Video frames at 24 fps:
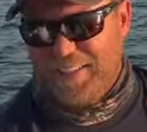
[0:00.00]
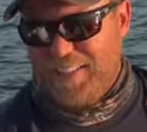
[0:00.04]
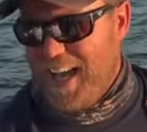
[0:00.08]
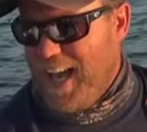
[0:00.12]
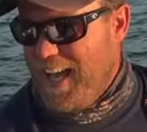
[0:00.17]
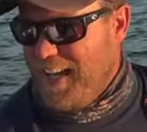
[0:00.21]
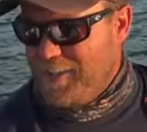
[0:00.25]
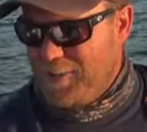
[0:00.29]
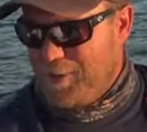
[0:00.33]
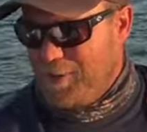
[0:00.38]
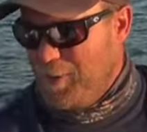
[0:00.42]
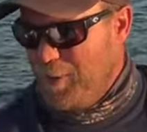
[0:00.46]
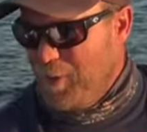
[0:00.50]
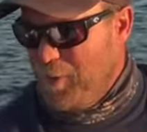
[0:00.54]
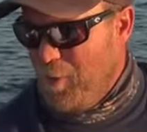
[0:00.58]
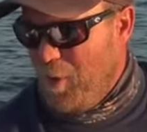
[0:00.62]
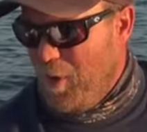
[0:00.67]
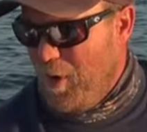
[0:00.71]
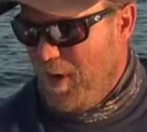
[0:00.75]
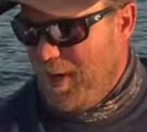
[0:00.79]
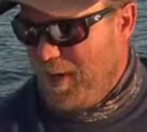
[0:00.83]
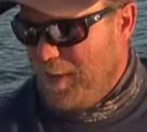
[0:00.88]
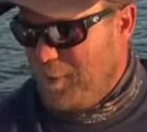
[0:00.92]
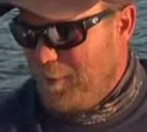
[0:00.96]
it's actually
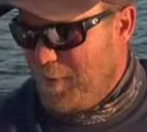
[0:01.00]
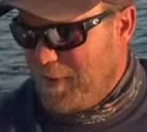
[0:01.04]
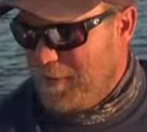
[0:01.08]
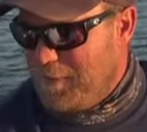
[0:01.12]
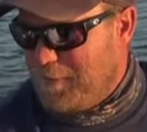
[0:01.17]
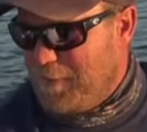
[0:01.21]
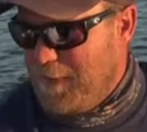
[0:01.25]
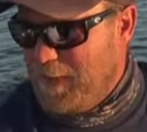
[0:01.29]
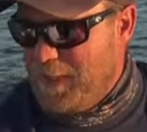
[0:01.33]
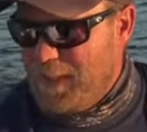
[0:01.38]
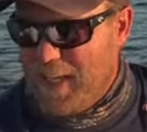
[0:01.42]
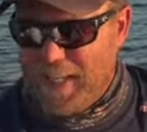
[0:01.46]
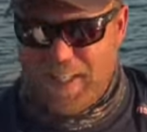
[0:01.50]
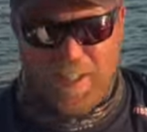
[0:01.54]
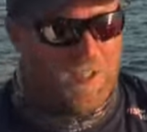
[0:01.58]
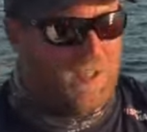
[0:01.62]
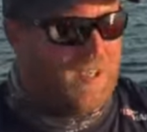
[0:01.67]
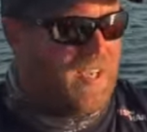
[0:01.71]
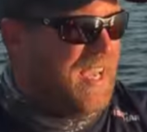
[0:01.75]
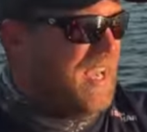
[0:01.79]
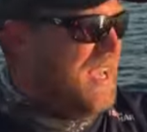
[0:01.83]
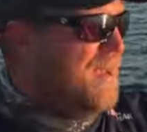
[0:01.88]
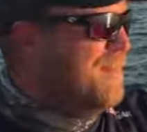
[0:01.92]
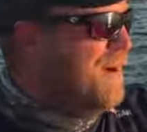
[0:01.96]
rewarding when you feel like you
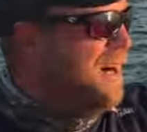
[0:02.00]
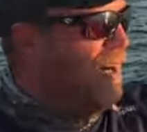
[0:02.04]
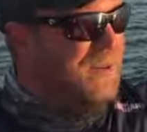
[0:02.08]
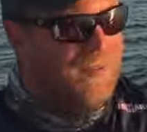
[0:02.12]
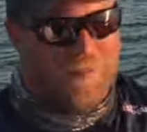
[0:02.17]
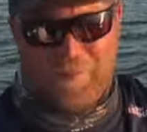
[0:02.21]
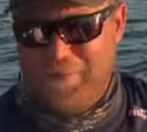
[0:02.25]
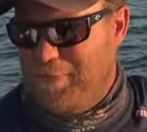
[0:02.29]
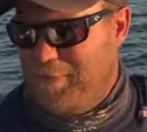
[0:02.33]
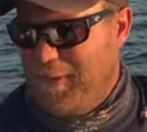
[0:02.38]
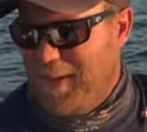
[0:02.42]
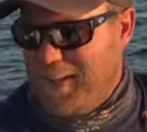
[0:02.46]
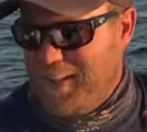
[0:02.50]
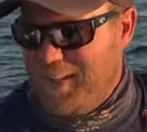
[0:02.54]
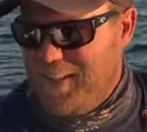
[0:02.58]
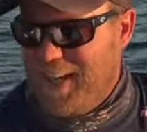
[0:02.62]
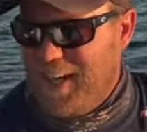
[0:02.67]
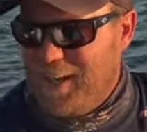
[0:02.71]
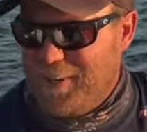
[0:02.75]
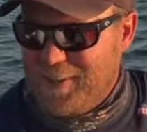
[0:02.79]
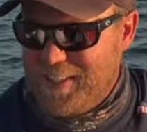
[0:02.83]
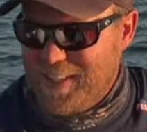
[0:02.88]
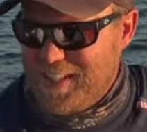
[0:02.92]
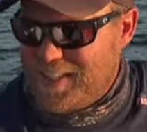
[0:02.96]
came out and figured
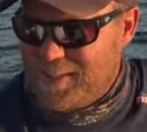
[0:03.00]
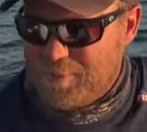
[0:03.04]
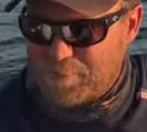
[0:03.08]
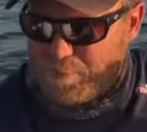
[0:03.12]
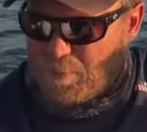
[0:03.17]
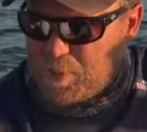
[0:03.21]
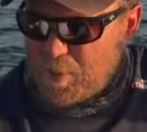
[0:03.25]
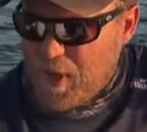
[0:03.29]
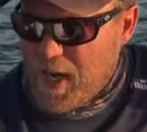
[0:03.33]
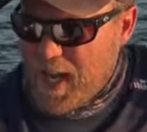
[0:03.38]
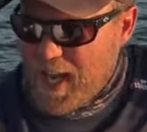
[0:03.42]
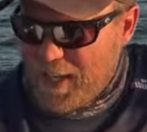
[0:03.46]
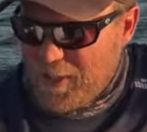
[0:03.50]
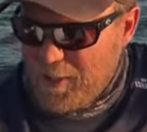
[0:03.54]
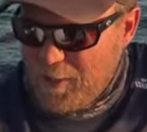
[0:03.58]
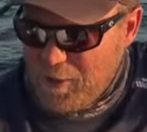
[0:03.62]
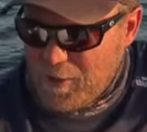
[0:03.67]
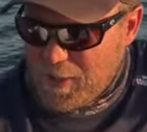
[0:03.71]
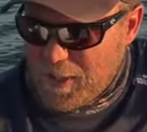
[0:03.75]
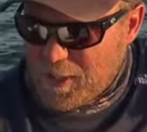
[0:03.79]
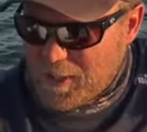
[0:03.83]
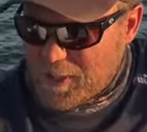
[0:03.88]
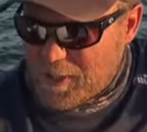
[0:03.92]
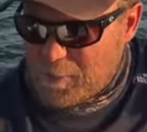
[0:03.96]
out this brand new
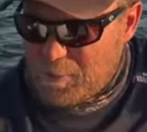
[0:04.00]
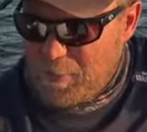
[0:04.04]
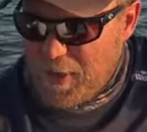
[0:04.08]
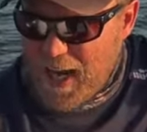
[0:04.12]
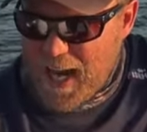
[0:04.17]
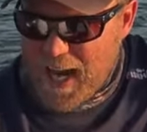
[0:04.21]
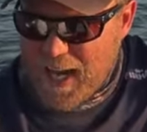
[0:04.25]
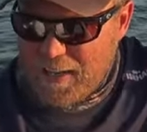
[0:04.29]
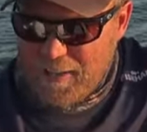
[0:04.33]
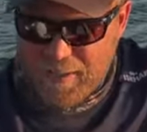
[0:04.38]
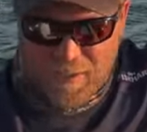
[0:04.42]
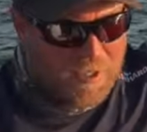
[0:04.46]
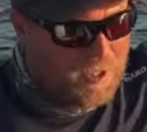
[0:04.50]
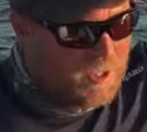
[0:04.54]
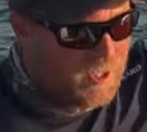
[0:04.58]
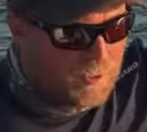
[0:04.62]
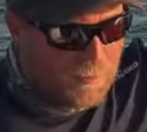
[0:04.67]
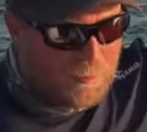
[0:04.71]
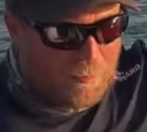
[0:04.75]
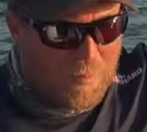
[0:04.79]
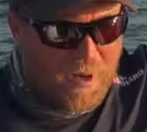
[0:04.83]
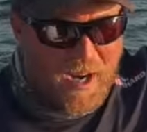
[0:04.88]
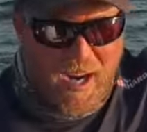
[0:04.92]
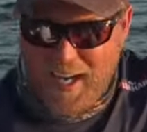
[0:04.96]
little spot,
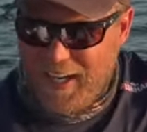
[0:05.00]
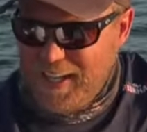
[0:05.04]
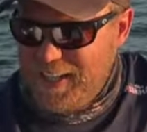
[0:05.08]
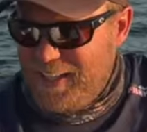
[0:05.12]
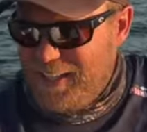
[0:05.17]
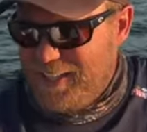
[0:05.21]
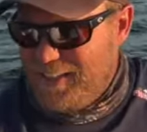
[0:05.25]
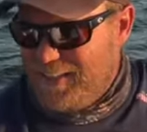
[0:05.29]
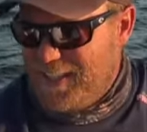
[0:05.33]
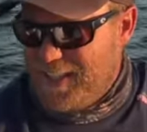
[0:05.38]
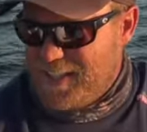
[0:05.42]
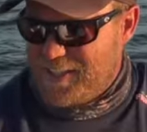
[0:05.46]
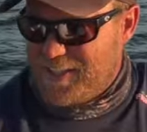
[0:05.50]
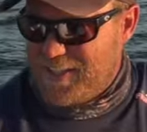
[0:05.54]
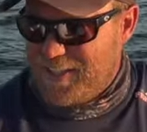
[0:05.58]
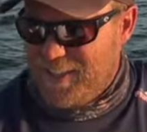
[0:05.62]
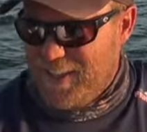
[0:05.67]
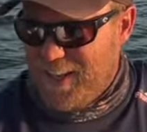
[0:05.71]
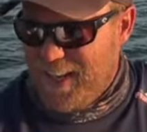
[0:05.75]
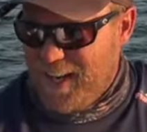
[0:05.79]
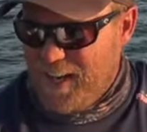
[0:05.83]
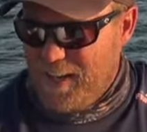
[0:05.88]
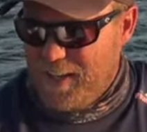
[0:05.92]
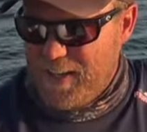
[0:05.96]
pioneered this
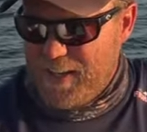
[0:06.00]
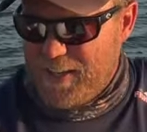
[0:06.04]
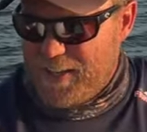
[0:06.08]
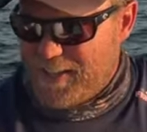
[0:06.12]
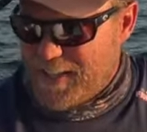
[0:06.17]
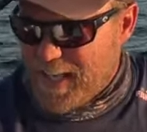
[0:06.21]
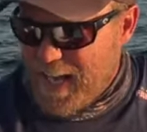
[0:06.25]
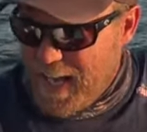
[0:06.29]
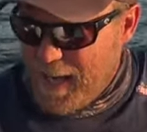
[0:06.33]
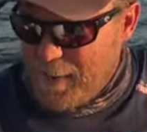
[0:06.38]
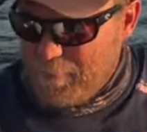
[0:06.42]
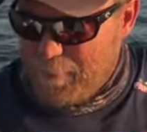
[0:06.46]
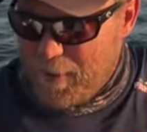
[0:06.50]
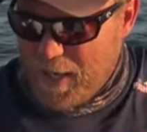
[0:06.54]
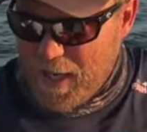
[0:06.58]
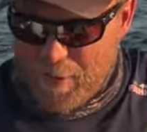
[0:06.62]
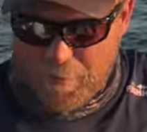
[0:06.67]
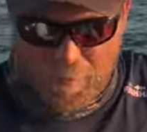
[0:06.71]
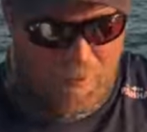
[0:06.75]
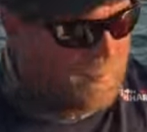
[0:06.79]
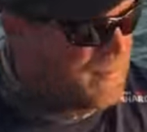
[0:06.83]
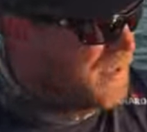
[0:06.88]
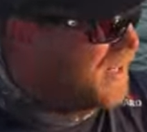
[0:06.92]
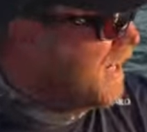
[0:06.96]
little area, this hot bite
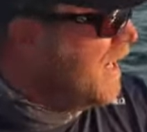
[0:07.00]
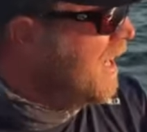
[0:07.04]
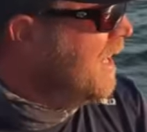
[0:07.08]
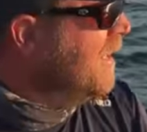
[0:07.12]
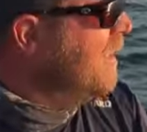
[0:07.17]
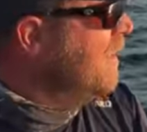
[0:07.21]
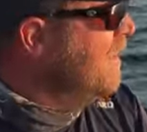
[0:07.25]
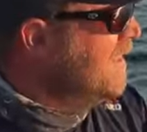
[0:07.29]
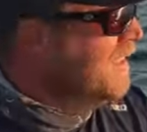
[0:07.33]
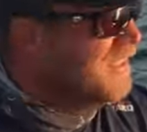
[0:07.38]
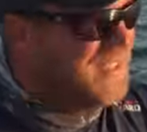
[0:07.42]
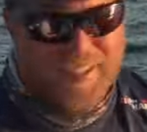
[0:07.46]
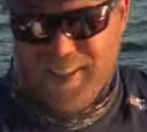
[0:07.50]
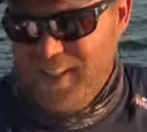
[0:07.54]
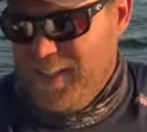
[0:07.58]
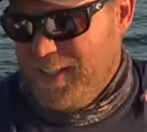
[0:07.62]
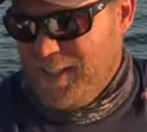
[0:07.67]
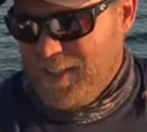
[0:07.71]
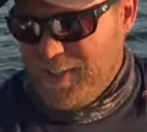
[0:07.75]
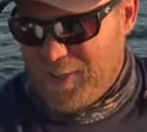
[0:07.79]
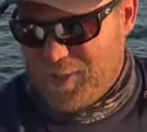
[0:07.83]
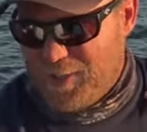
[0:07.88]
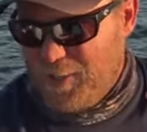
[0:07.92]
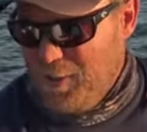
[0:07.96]
we've been on.
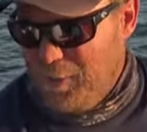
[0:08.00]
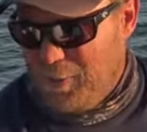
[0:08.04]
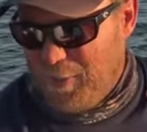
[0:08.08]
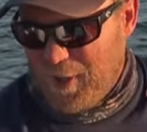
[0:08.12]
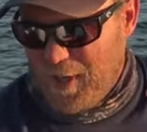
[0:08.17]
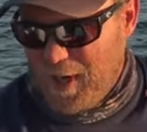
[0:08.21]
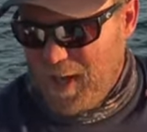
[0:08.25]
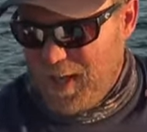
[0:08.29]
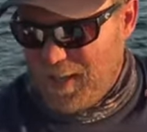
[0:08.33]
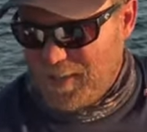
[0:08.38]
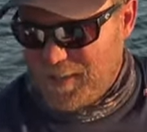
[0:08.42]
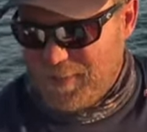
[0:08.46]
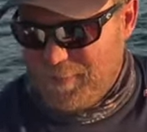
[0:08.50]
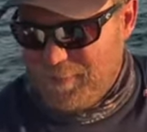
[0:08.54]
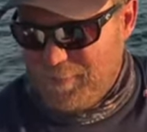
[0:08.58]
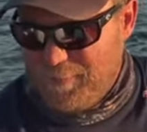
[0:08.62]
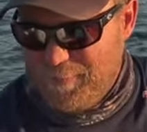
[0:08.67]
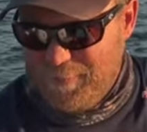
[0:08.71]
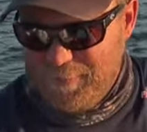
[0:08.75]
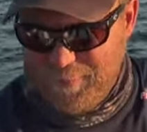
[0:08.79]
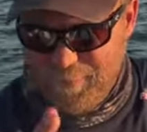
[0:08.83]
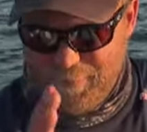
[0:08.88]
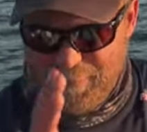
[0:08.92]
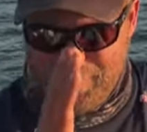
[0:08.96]
Super awesome.
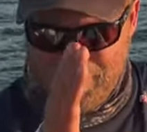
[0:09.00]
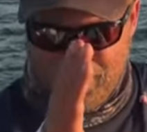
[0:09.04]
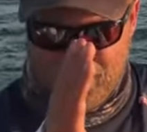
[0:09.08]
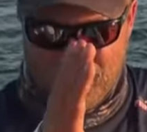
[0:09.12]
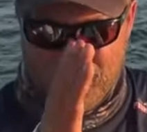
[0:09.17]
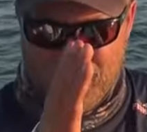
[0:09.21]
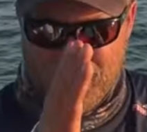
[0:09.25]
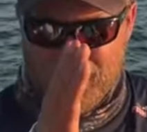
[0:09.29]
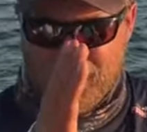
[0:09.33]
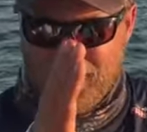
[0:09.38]
Good job.